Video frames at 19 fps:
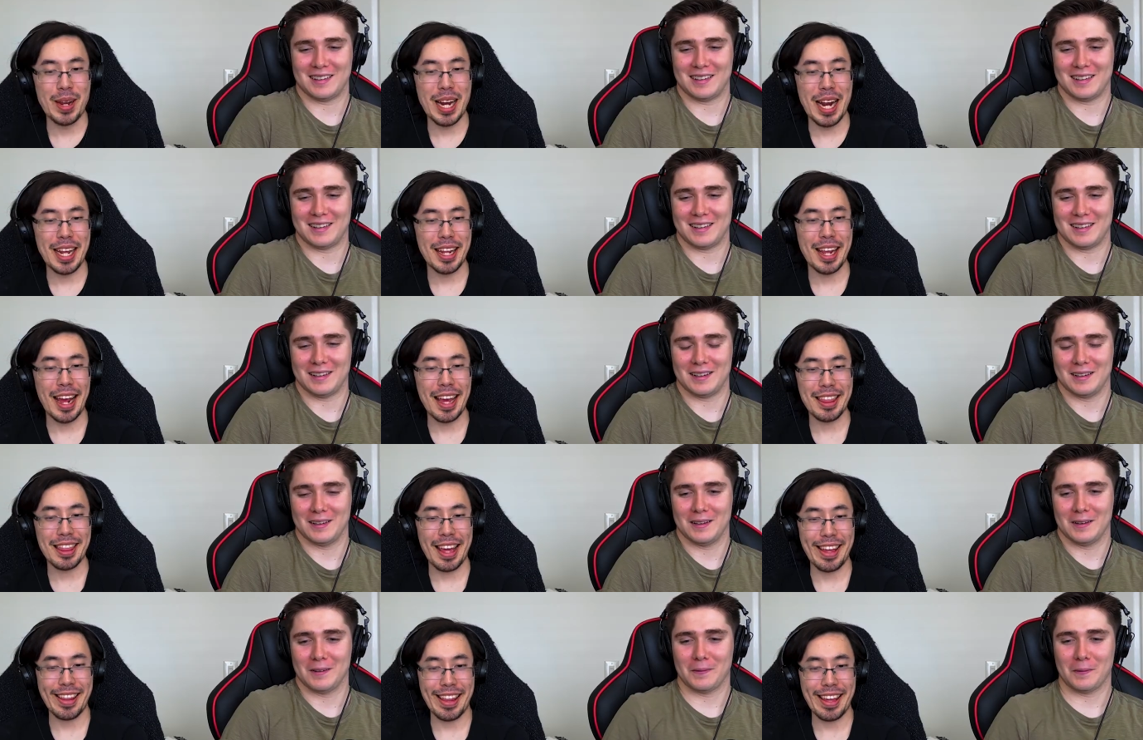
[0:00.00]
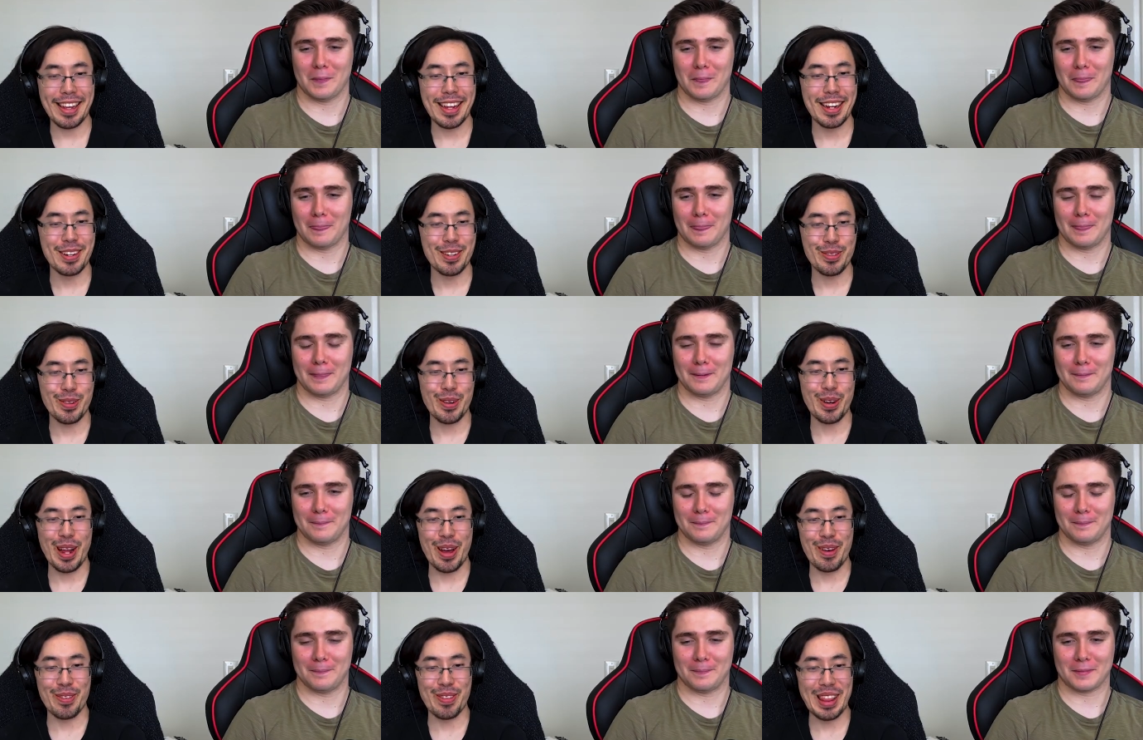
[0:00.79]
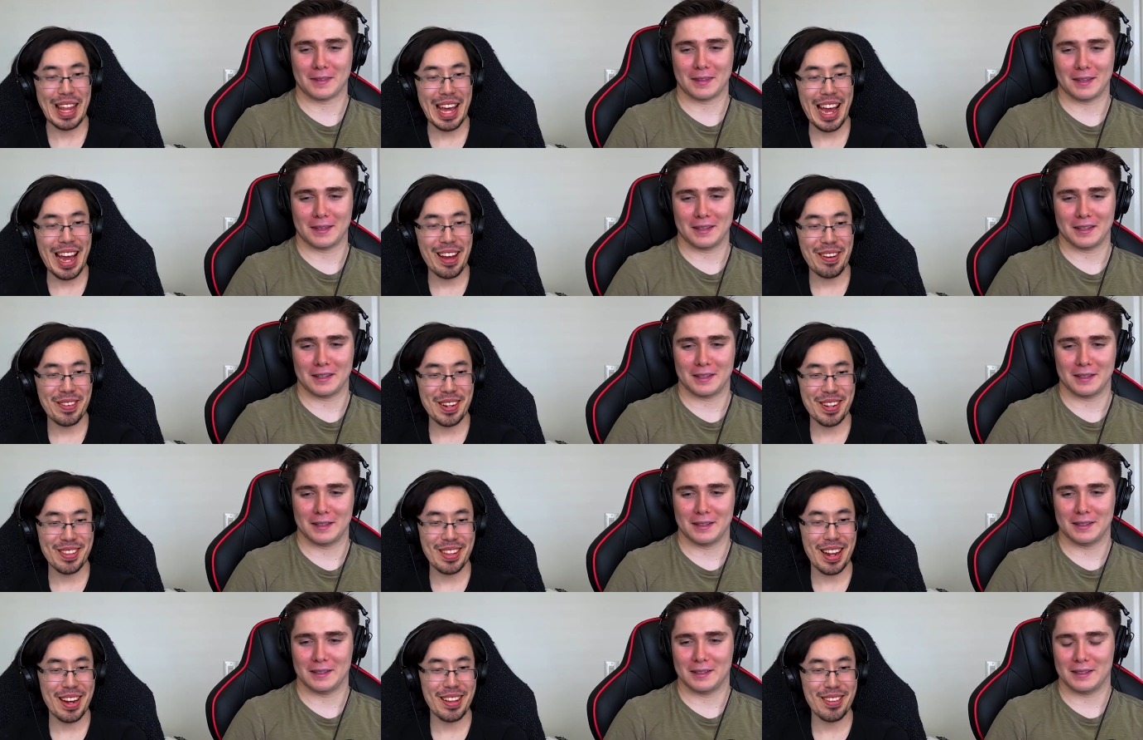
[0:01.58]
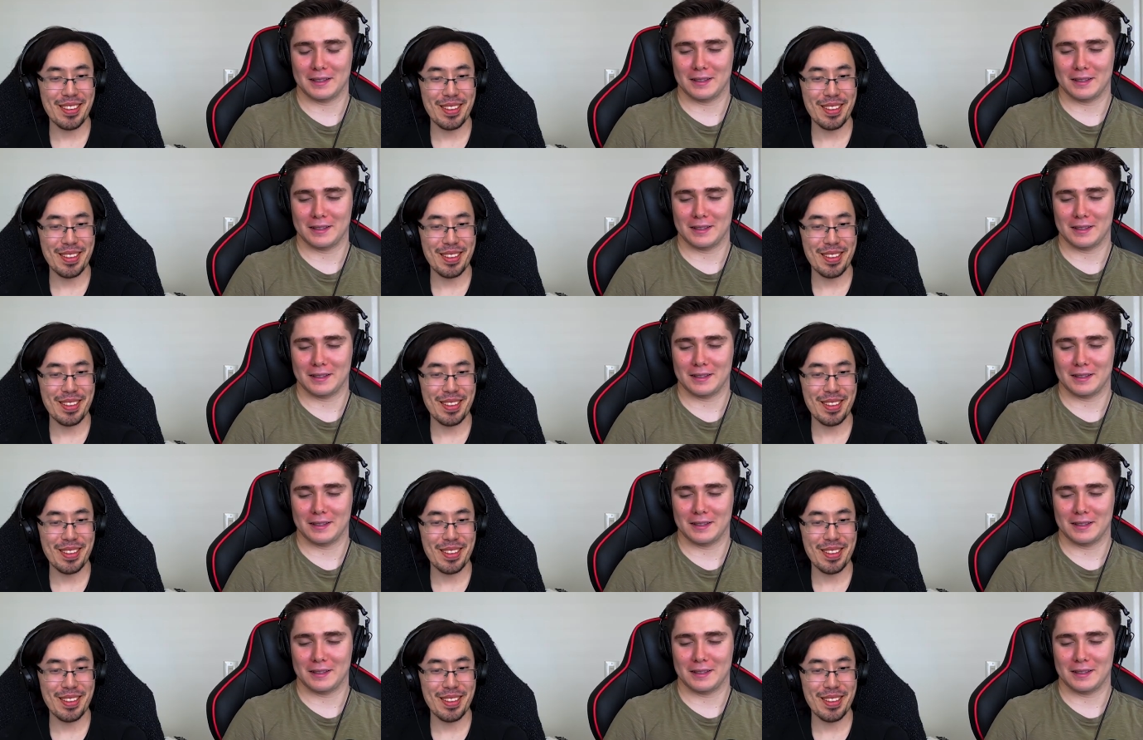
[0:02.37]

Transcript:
Speaker 1: I get that. Like, he shouldn't have laughed because that is a